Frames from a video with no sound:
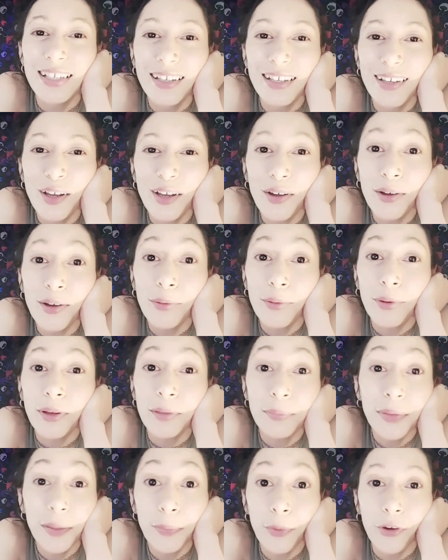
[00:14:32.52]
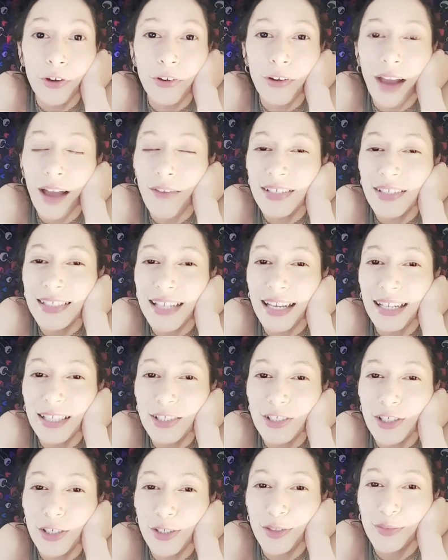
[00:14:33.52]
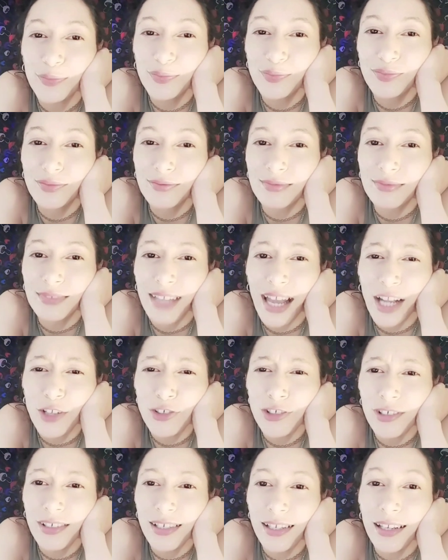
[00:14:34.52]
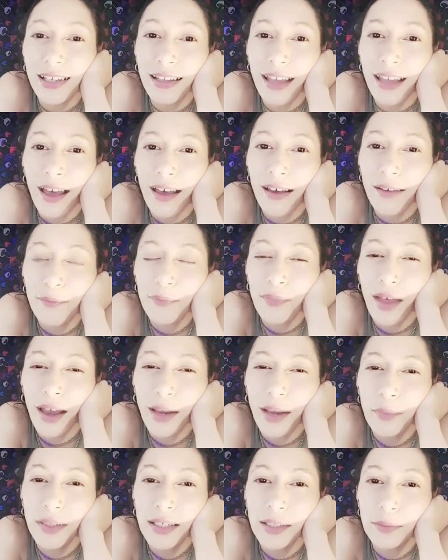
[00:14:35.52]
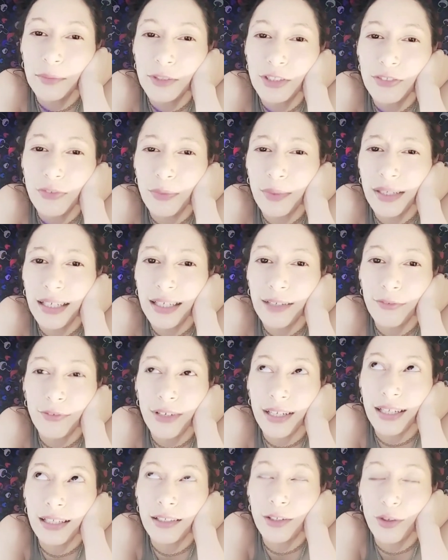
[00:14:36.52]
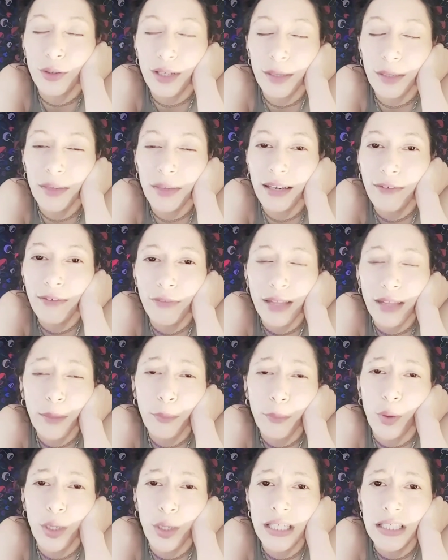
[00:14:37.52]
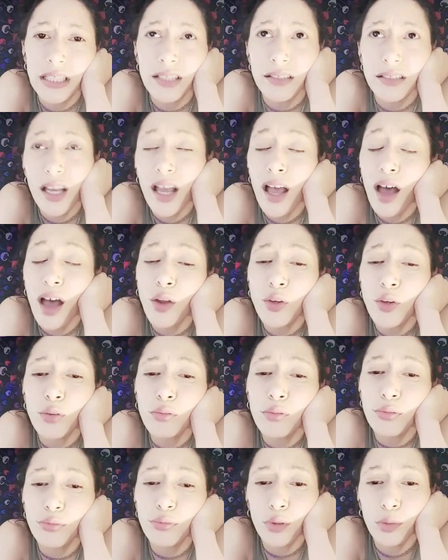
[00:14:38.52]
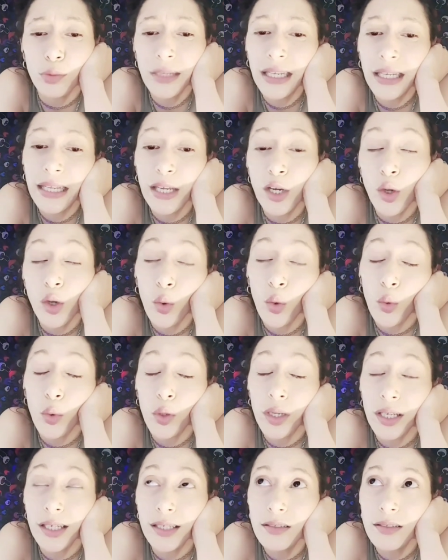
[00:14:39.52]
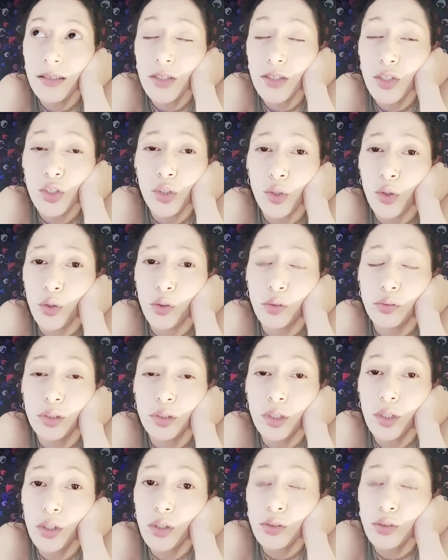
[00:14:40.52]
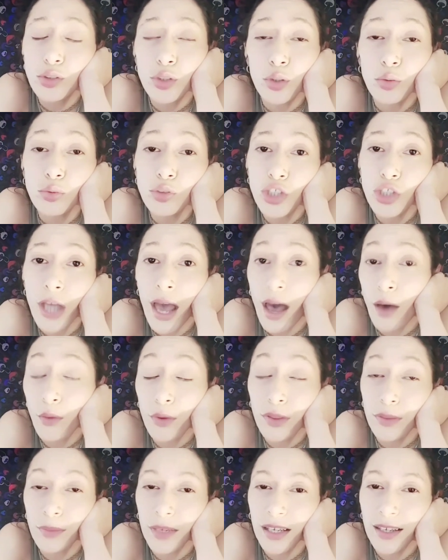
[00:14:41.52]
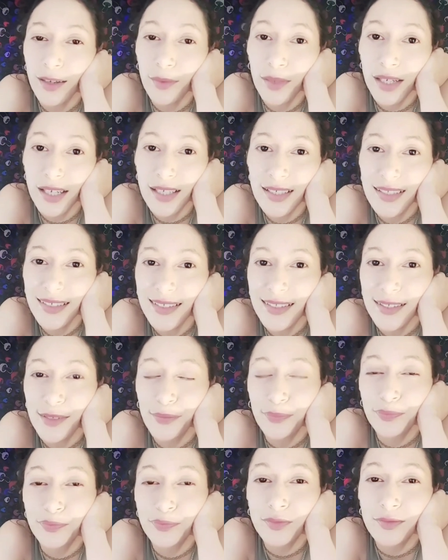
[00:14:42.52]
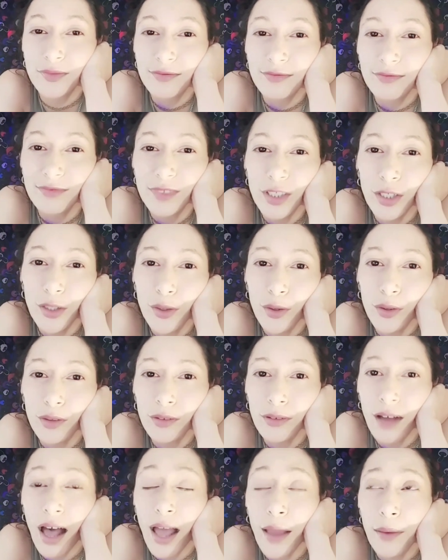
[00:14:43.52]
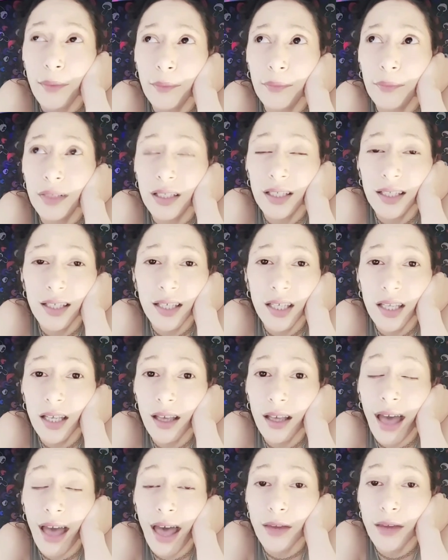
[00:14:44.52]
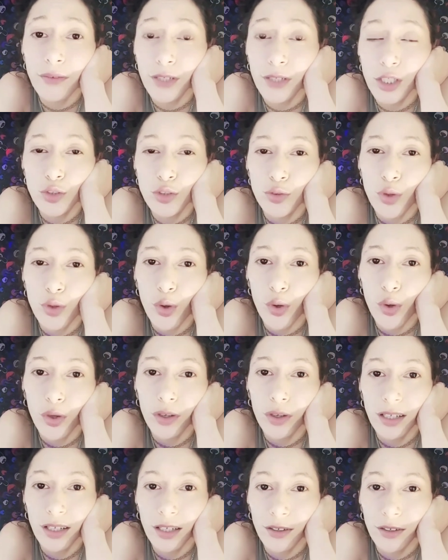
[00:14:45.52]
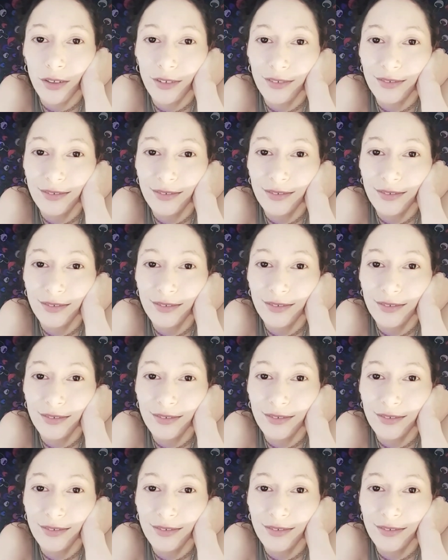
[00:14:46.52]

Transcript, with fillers: what people gravitate to naturally. Yeah, hide my numbers for me. Freaking don't give me any flame points. Don't throw me any coins. You know, don't chat with me because, you know, I'm out of control, you know